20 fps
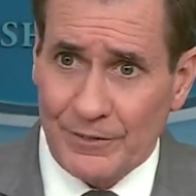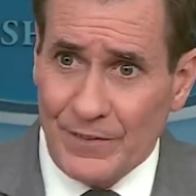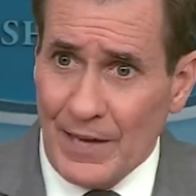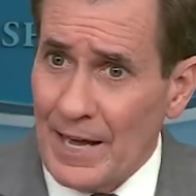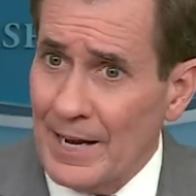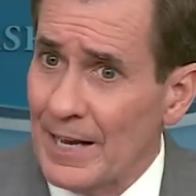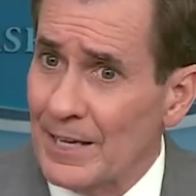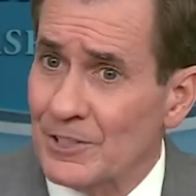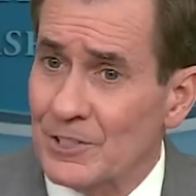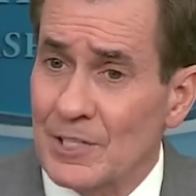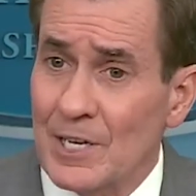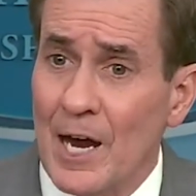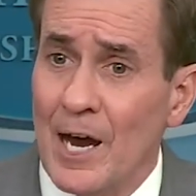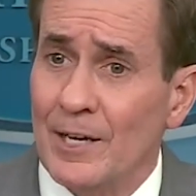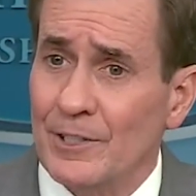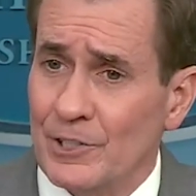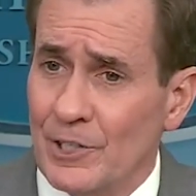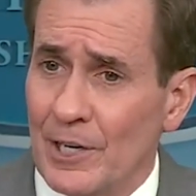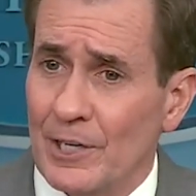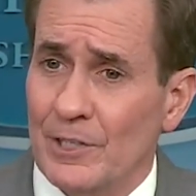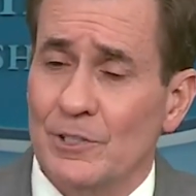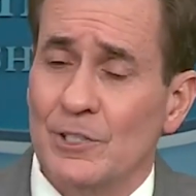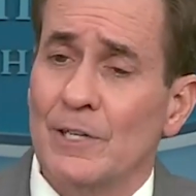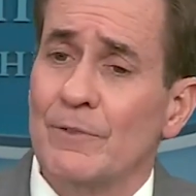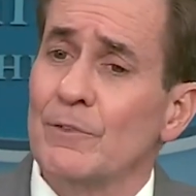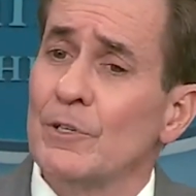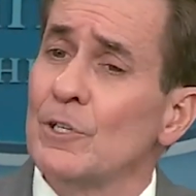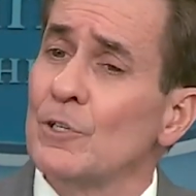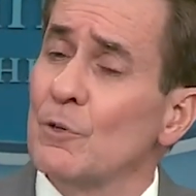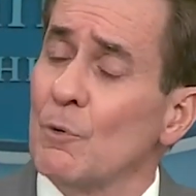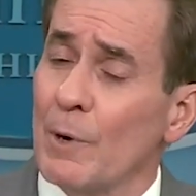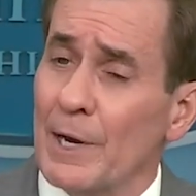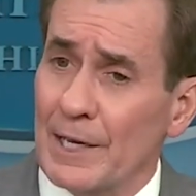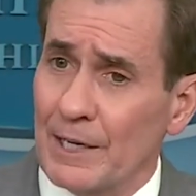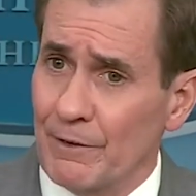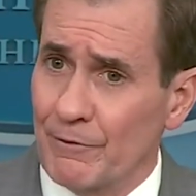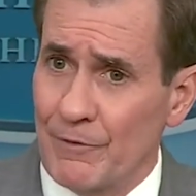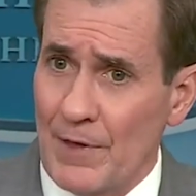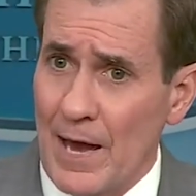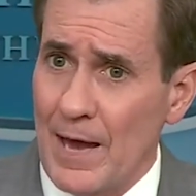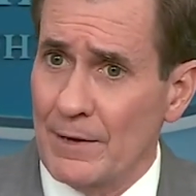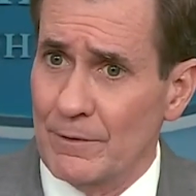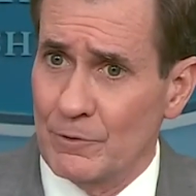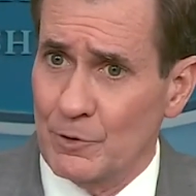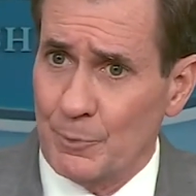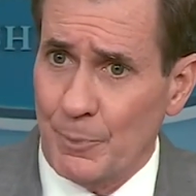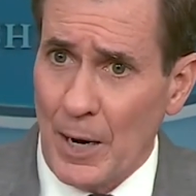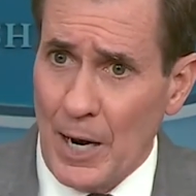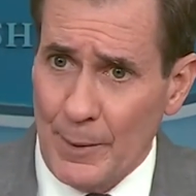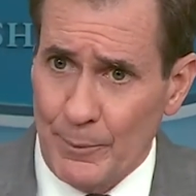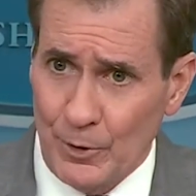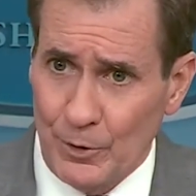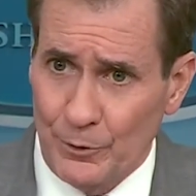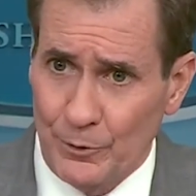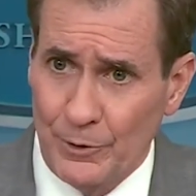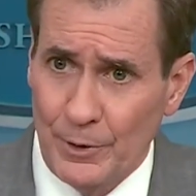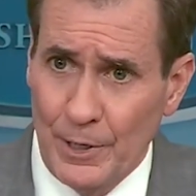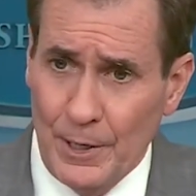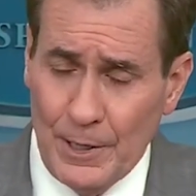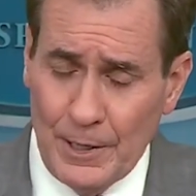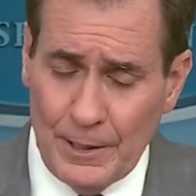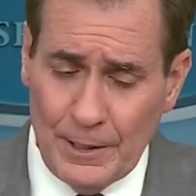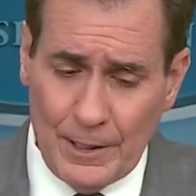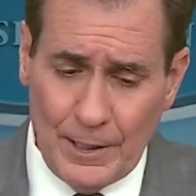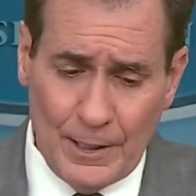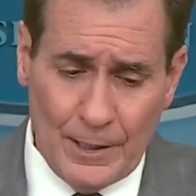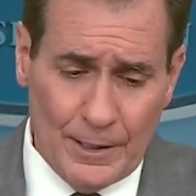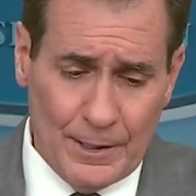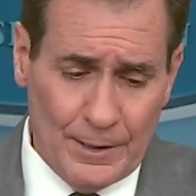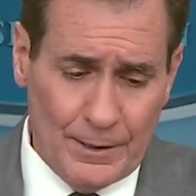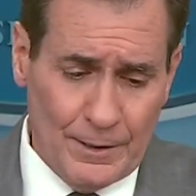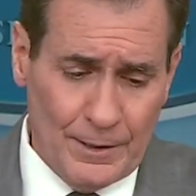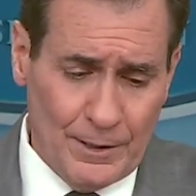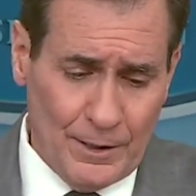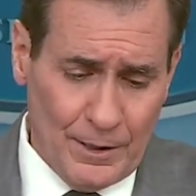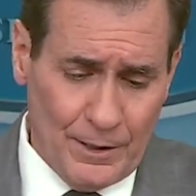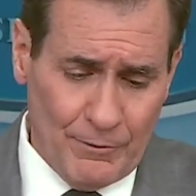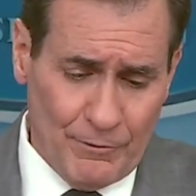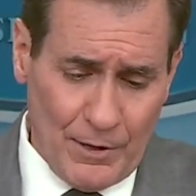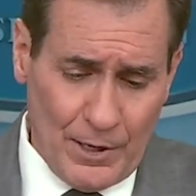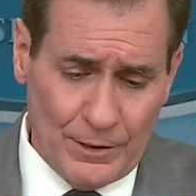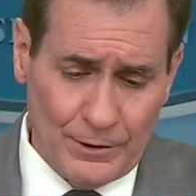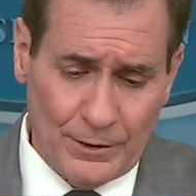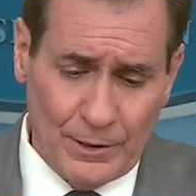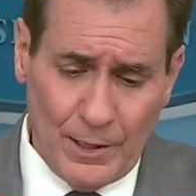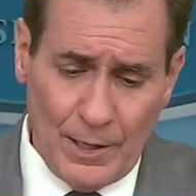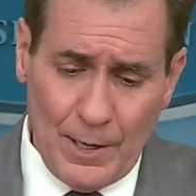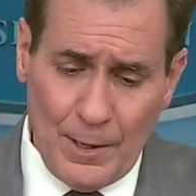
That has not changed, even in the wake of that spy balloon event.